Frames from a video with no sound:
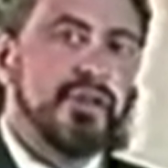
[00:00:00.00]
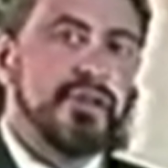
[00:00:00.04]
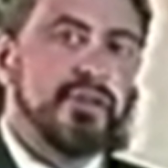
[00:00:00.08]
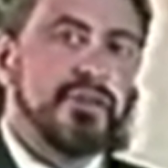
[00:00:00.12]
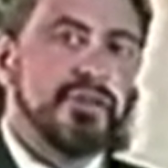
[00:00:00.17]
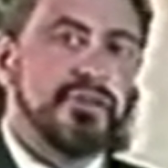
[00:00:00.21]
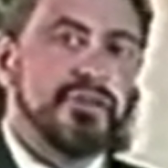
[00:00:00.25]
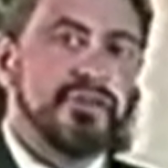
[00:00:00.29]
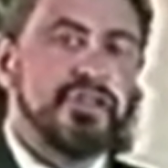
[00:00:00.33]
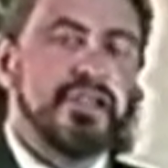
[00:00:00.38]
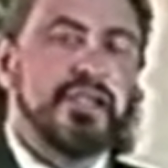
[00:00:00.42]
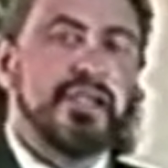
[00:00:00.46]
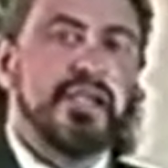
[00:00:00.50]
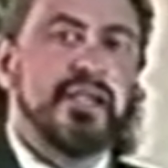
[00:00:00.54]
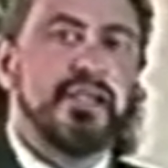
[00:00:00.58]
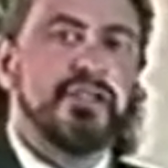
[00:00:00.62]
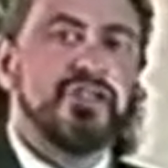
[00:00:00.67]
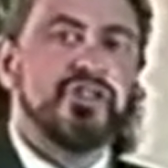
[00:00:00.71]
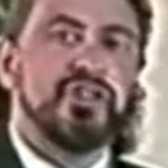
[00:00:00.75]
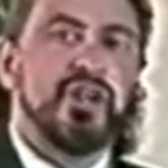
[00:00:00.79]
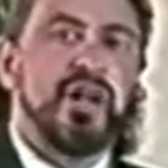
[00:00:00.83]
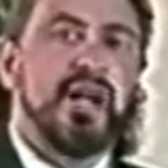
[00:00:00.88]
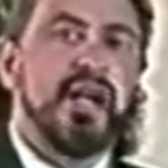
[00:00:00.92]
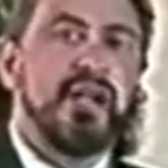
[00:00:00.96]
You see, a
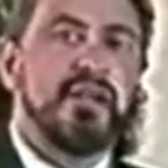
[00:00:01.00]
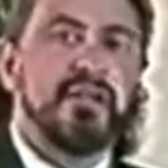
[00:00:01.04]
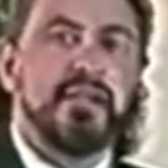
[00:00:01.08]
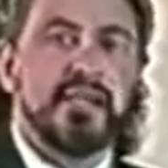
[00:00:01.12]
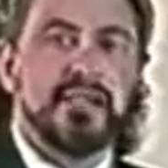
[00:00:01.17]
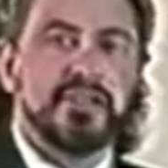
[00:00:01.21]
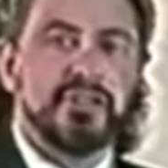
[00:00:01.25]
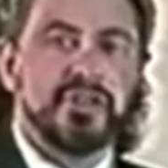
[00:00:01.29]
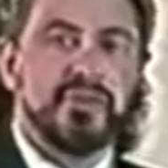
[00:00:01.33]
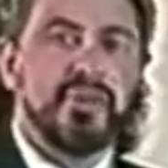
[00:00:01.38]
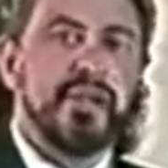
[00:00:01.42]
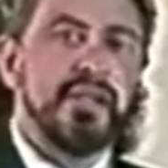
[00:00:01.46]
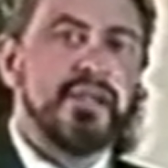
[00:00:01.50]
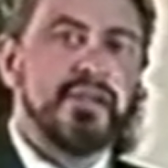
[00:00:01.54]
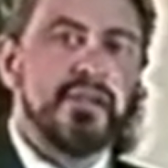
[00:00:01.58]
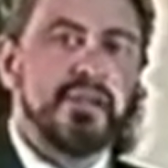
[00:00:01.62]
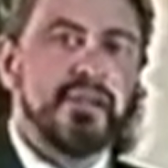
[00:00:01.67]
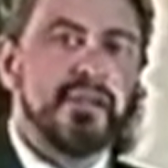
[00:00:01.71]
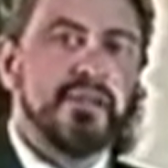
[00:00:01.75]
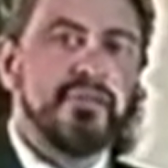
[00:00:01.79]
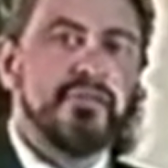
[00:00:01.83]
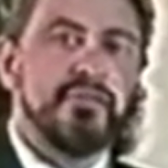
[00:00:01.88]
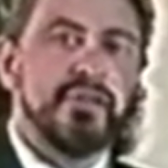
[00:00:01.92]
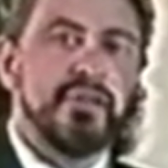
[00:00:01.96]
child has a great
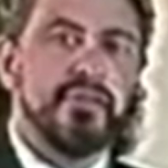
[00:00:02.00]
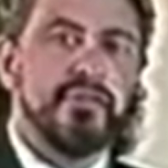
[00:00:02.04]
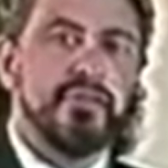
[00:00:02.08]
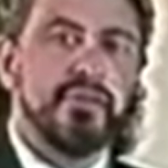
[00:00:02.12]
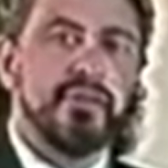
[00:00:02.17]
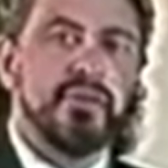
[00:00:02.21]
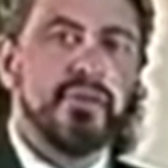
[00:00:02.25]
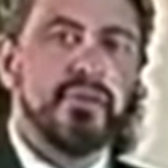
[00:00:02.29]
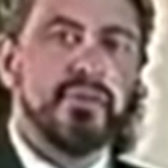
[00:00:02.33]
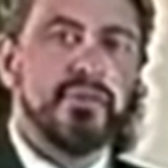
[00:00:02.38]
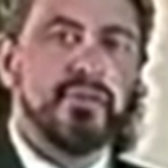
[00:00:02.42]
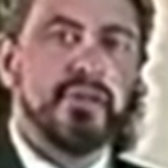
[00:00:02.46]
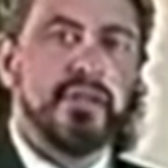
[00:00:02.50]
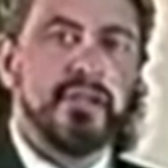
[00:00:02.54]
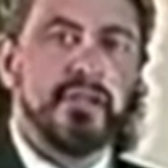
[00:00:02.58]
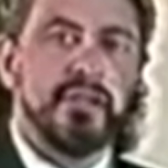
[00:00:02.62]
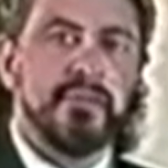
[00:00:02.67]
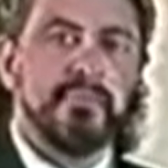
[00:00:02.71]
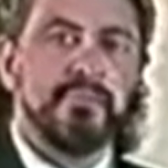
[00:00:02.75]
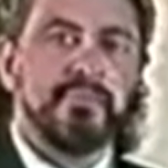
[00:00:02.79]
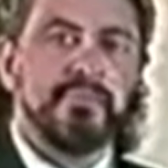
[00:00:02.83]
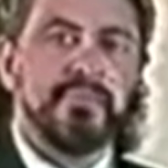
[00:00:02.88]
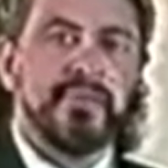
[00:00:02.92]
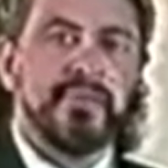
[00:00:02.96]
deal of difficulty